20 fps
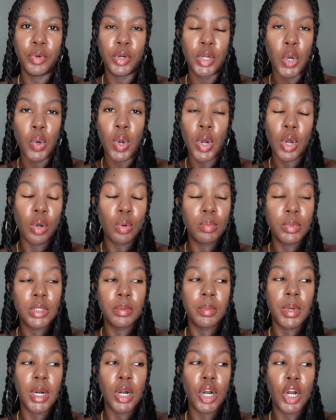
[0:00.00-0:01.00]
we go home
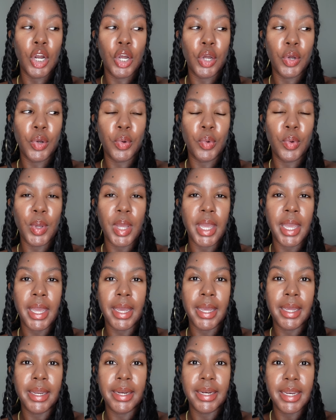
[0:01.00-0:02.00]
tomorrow
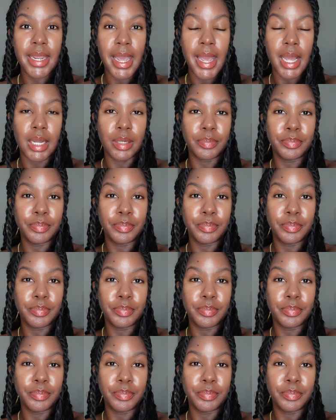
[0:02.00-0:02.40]
and yeah.